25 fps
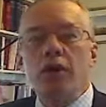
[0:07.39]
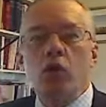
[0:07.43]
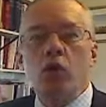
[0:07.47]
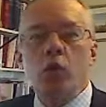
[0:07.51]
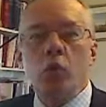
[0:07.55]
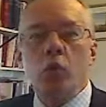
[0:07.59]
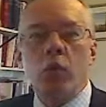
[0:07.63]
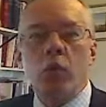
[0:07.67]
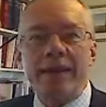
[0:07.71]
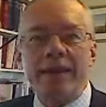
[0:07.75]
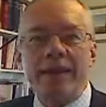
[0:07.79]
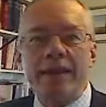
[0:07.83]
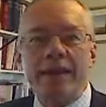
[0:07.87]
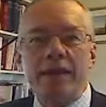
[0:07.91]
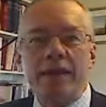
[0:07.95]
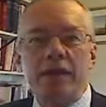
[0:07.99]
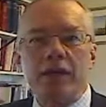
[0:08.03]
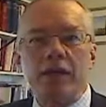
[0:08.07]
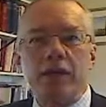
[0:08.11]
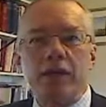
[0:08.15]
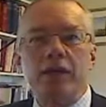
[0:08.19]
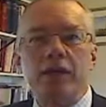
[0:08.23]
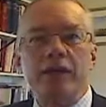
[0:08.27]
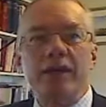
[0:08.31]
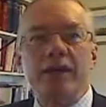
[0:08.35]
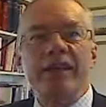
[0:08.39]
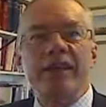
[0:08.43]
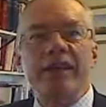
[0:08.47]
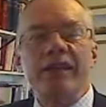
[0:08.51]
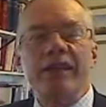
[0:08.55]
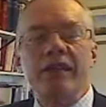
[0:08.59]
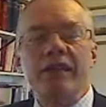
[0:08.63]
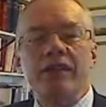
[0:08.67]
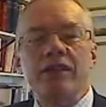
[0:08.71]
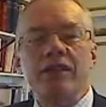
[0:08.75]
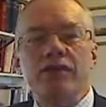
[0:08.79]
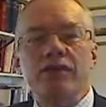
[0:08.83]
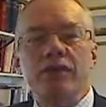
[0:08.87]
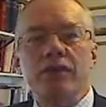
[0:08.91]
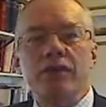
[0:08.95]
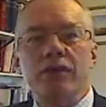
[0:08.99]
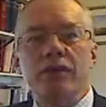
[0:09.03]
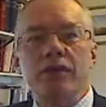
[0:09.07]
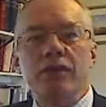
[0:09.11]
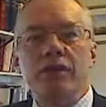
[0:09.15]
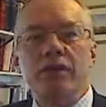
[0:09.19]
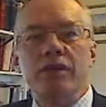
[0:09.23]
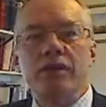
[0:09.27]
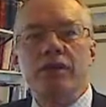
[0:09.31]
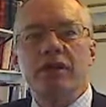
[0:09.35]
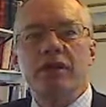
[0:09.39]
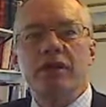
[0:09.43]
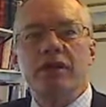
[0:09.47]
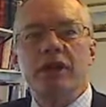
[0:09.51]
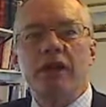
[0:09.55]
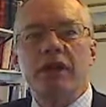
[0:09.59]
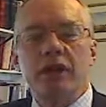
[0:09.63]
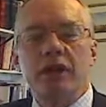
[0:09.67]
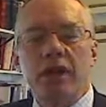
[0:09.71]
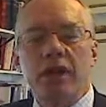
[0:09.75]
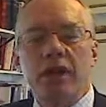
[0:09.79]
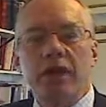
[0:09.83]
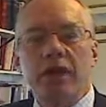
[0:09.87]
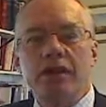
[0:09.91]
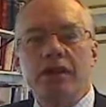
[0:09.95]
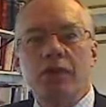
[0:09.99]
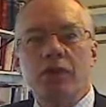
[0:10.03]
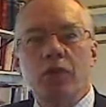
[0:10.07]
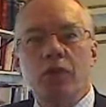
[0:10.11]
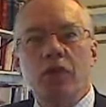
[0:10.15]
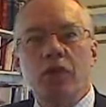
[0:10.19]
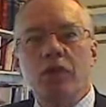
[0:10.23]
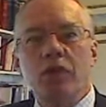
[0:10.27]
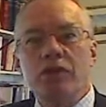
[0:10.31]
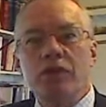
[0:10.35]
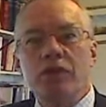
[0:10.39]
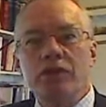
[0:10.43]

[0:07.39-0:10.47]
window into the client's world.